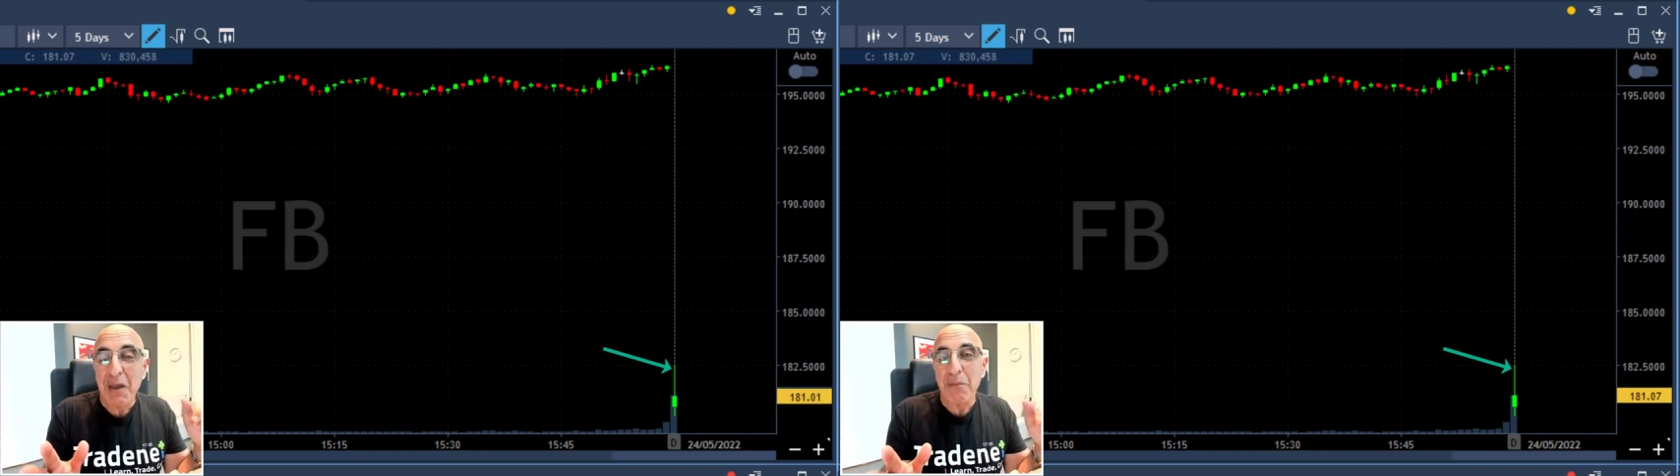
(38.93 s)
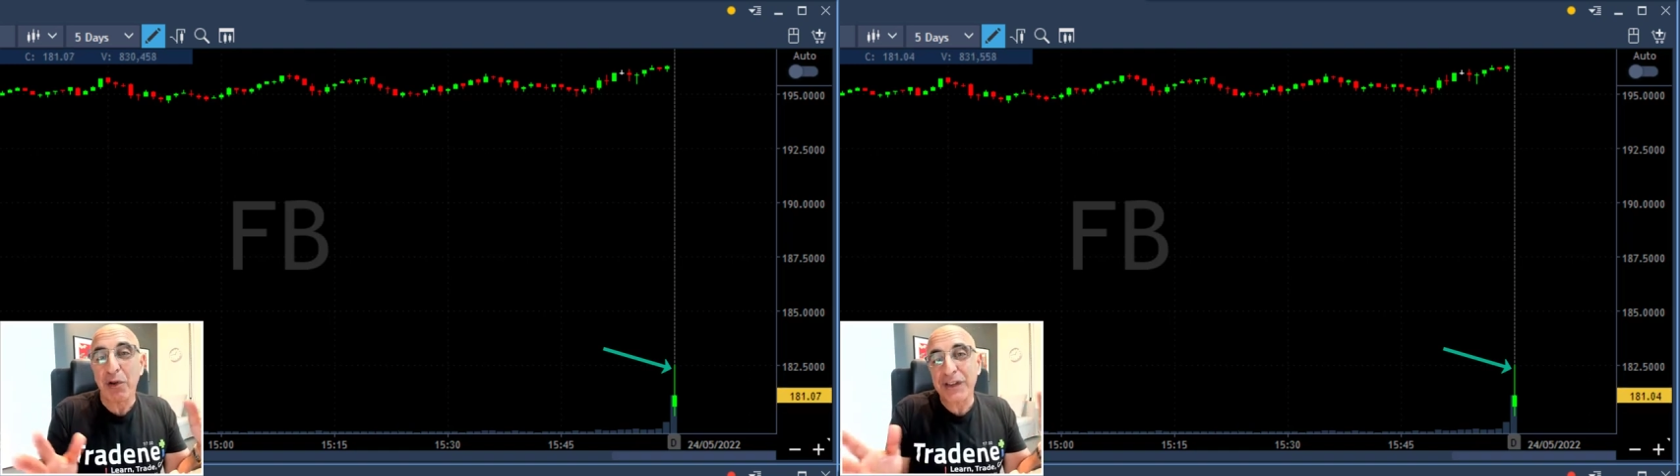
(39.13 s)

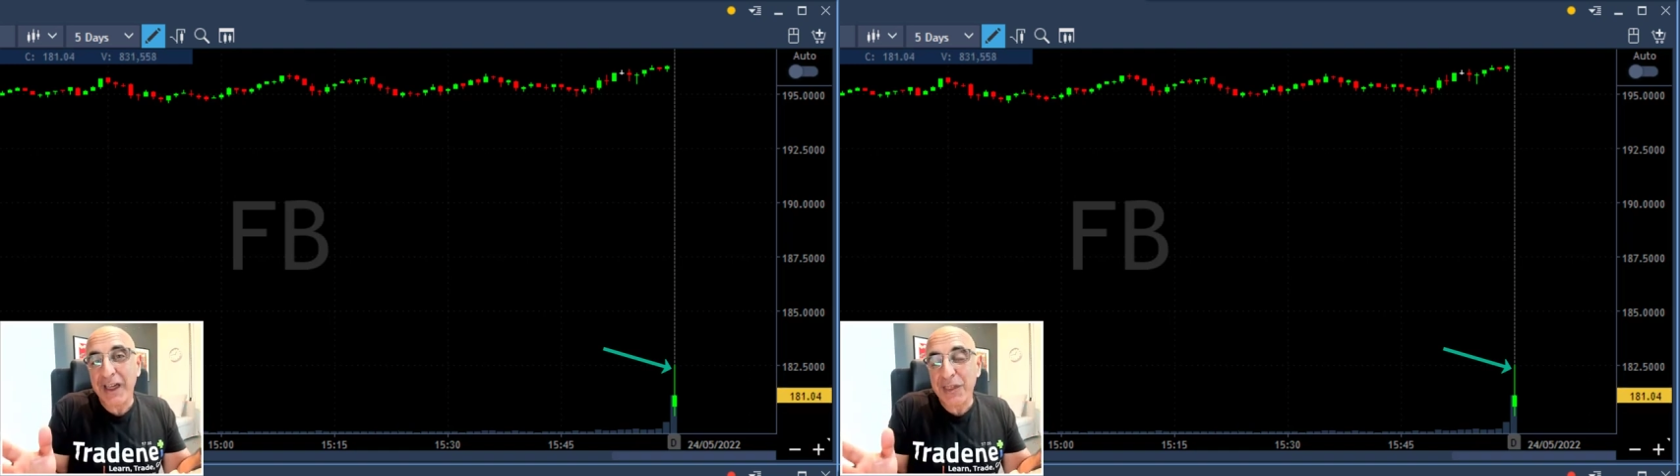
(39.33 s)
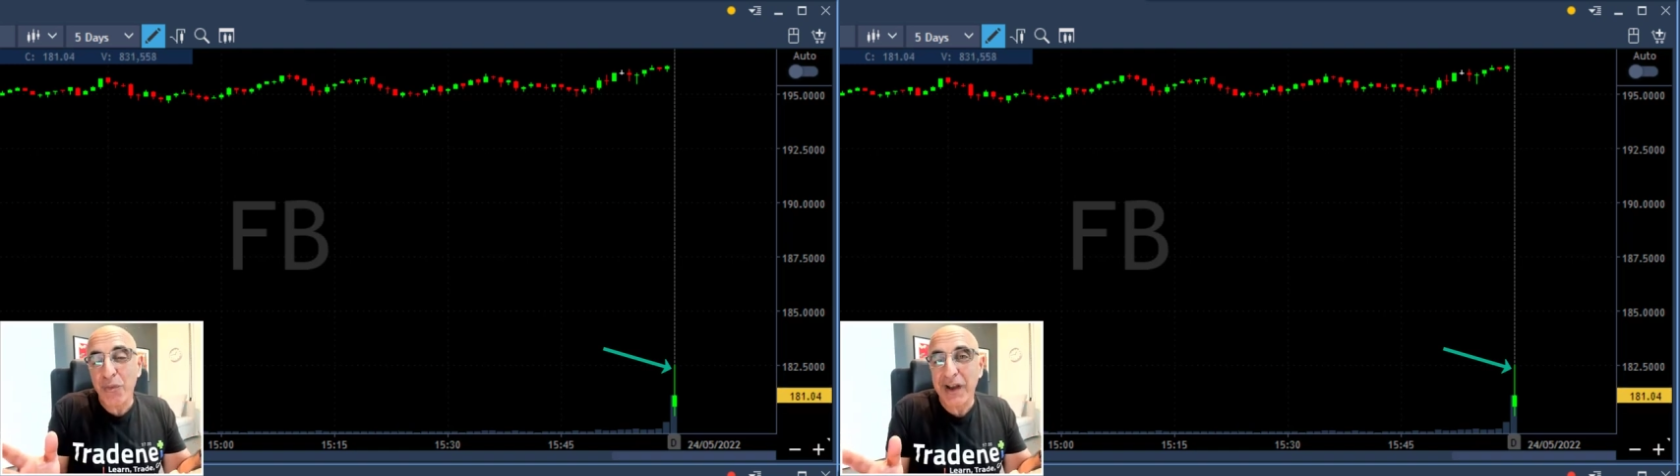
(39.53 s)
because
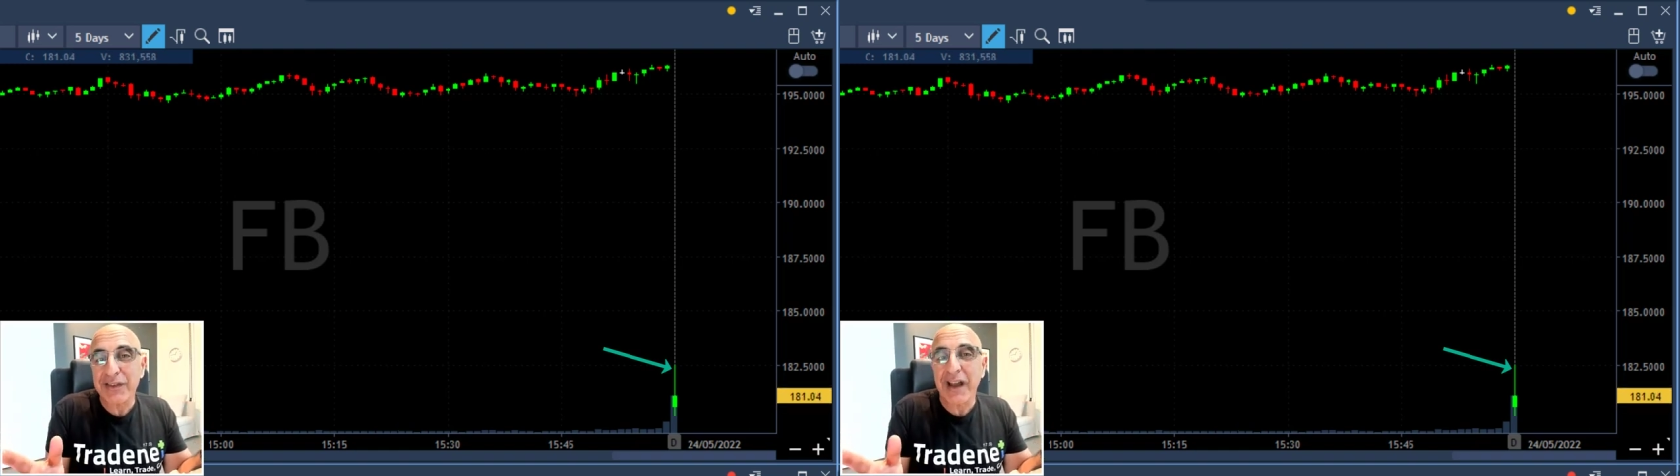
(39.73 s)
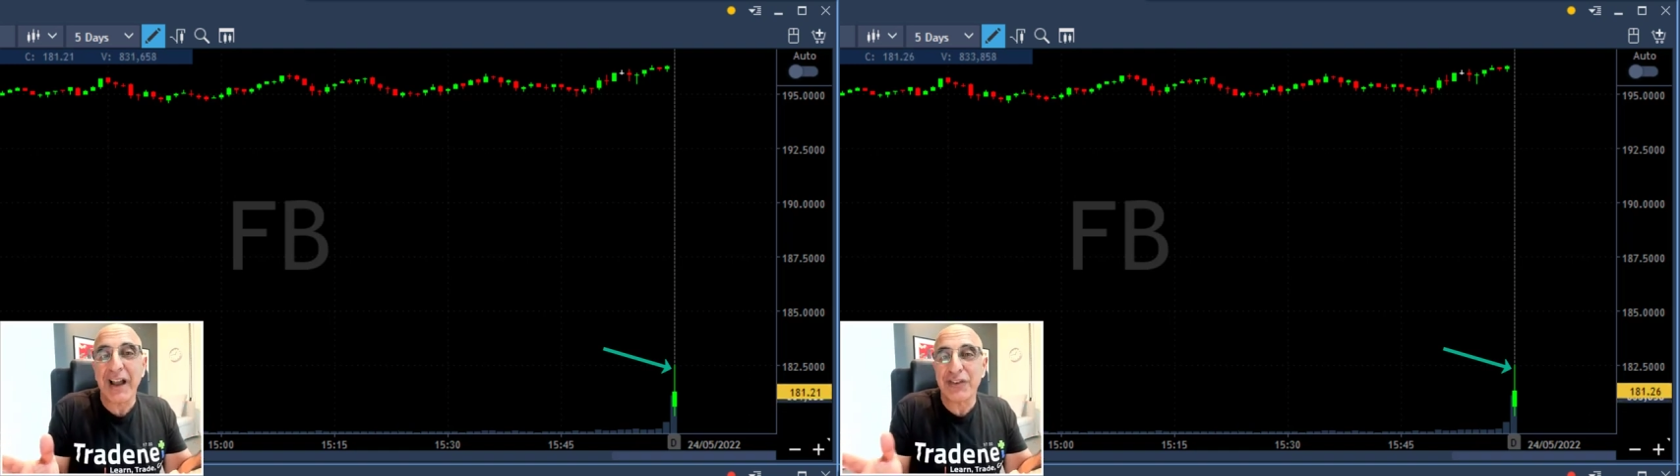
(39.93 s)
otherwise
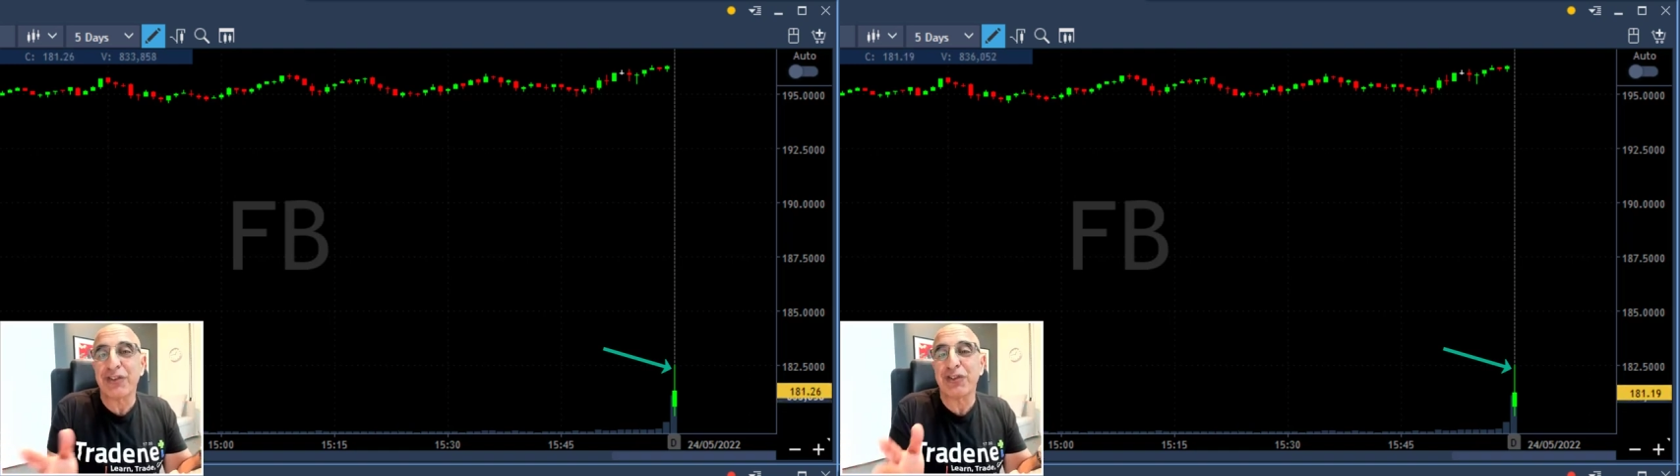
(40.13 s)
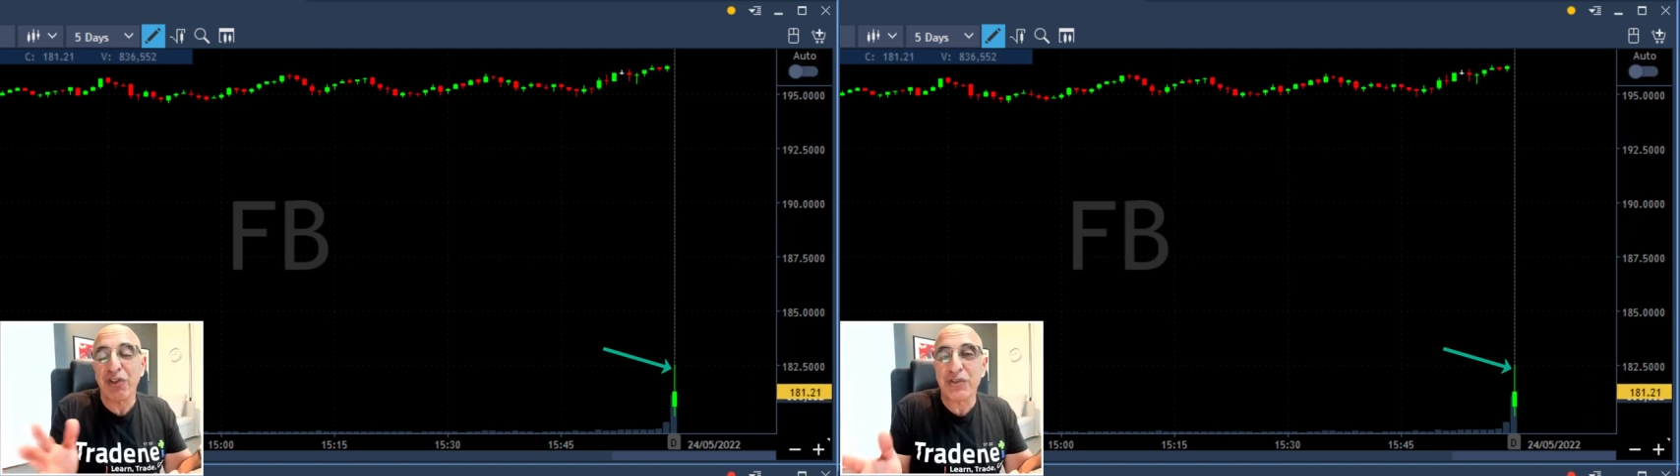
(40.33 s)
I
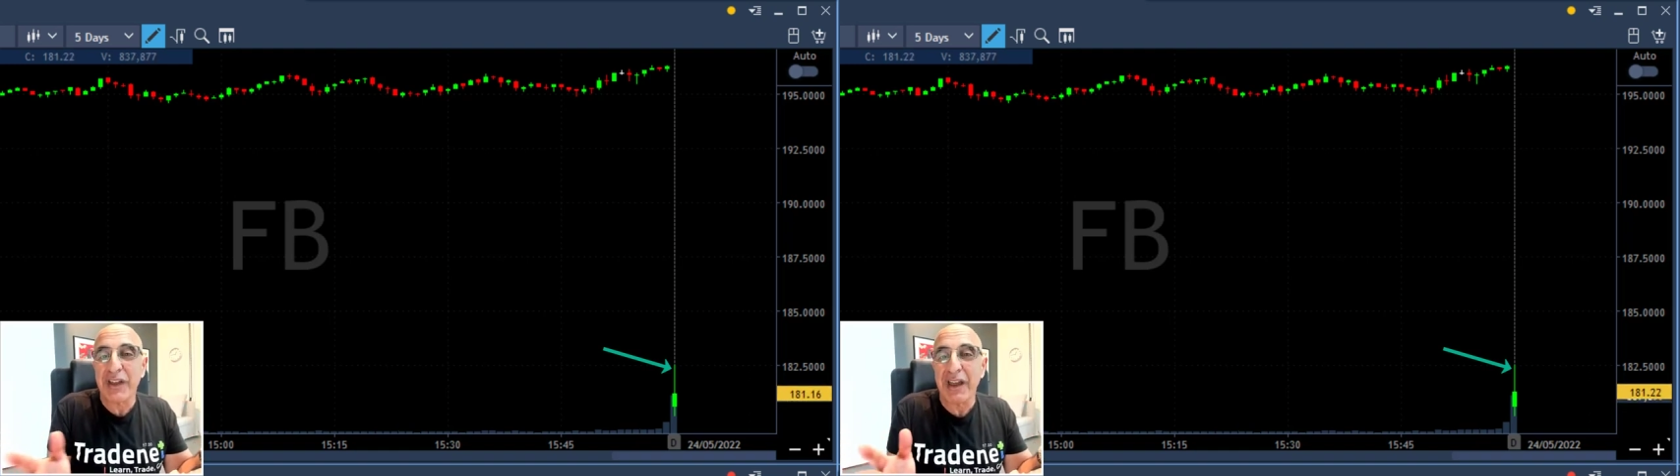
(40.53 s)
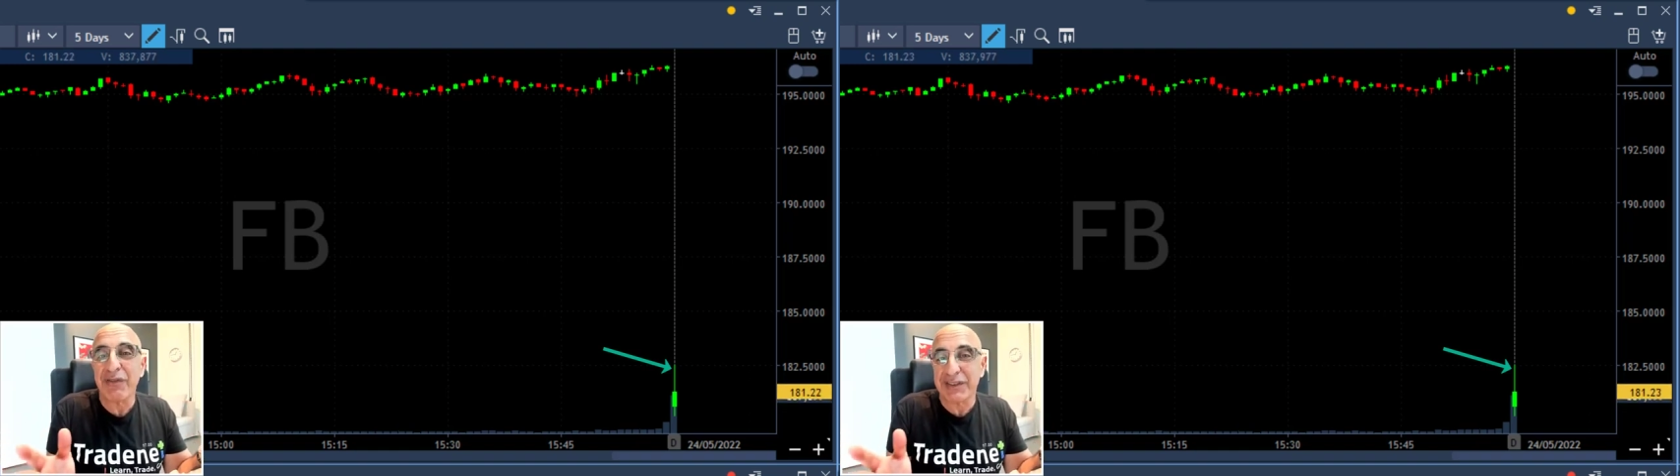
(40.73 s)
just don't have